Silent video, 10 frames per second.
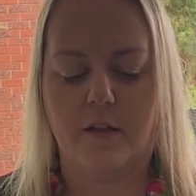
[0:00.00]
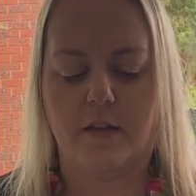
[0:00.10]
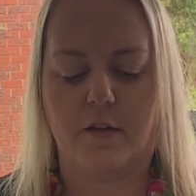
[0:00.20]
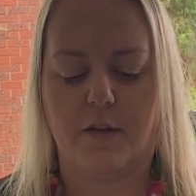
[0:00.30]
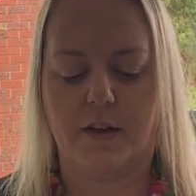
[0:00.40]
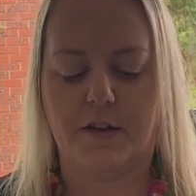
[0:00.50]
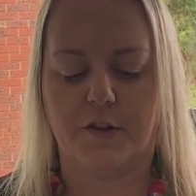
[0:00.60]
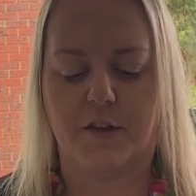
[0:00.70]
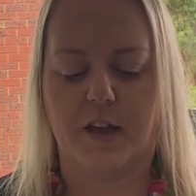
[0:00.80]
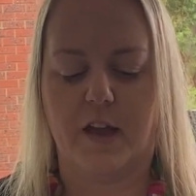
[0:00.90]
They really
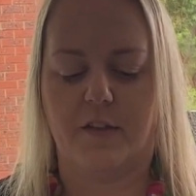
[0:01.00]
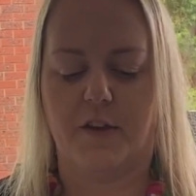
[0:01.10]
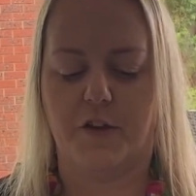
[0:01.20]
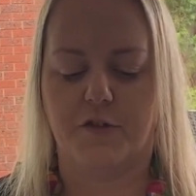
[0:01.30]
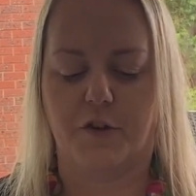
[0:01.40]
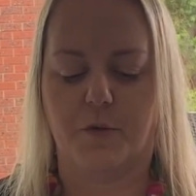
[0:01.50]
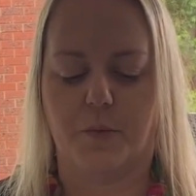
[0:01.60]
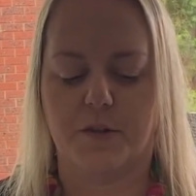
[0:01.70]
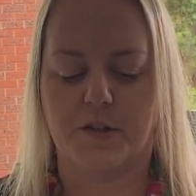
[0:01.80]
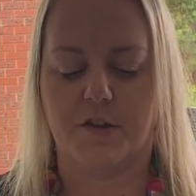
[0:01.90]
don't care that you don't
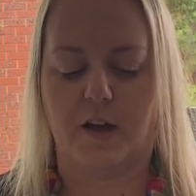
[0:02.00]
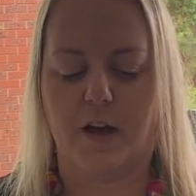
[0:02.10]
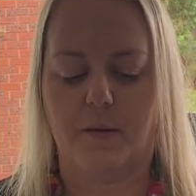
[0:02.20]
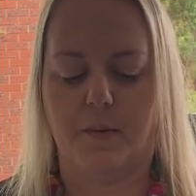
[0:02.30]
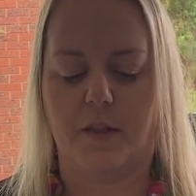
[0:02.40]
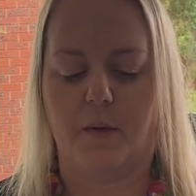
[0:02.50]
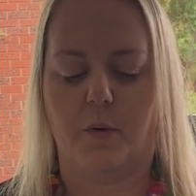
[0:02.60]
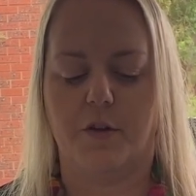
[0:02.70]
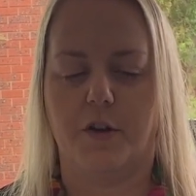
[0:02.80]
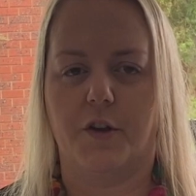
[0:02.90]
want to die, but they
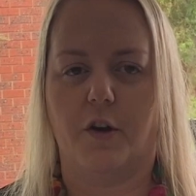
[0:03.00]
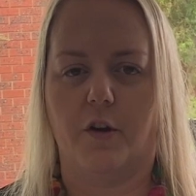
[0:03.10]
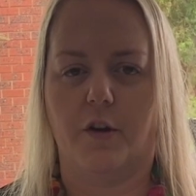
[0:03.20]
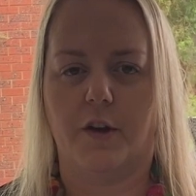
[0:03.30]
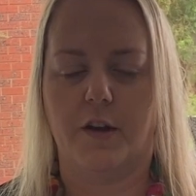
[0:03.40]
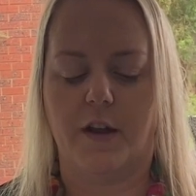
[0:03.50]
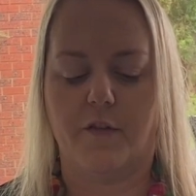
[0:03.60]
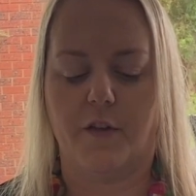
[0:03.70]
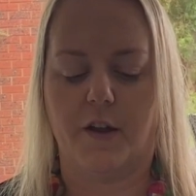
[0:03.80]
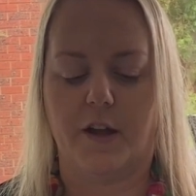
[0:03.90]
want you gone and
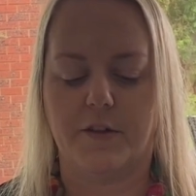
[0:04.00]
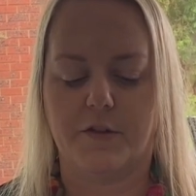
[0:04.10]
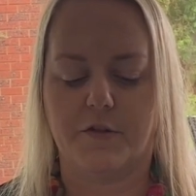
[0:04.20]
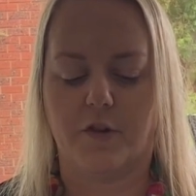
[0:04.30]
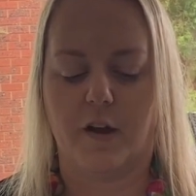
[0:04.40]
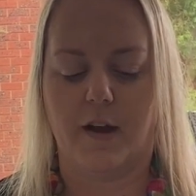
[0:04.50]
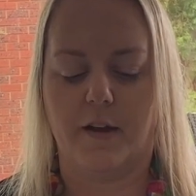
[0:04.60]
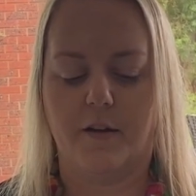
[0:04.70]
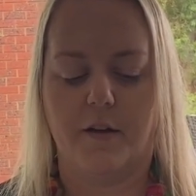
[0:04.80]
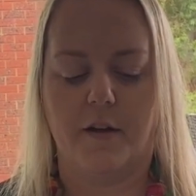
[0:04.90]
never again to try.